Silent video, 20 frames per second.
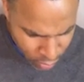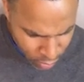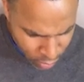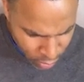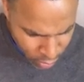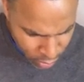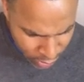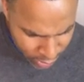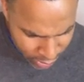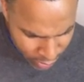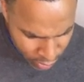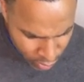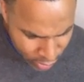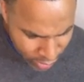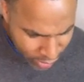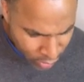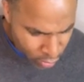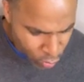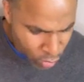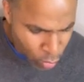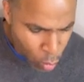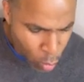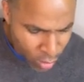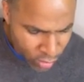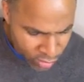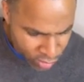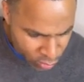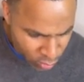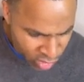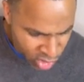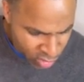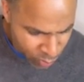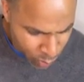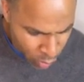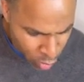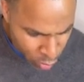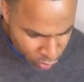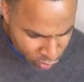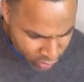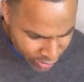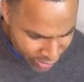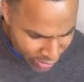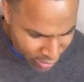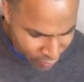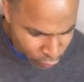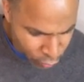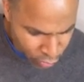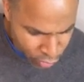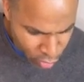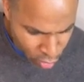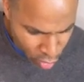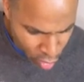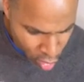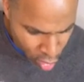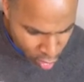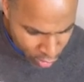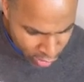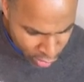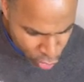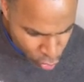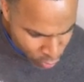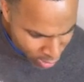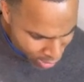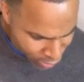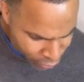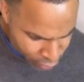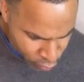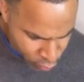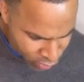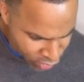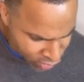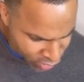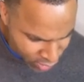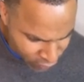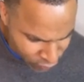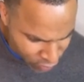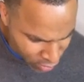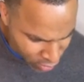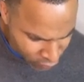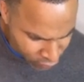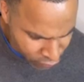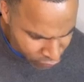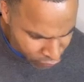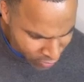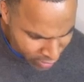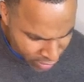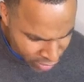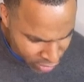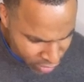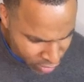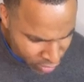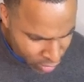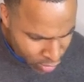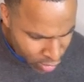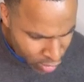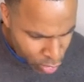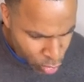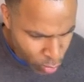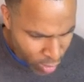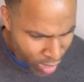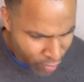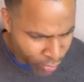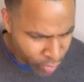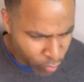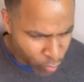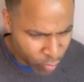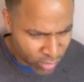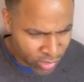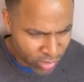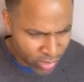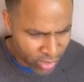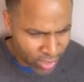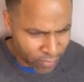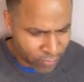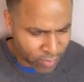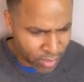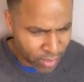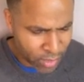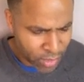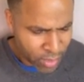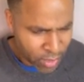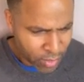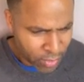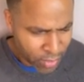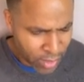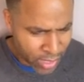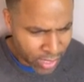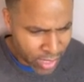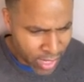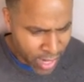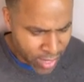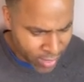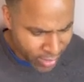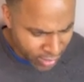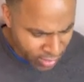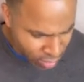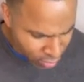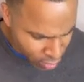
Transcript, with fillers: he, wants to expose the evil in your heart, and you have to receive the conviction. You have to receive the, the cutting to the heart.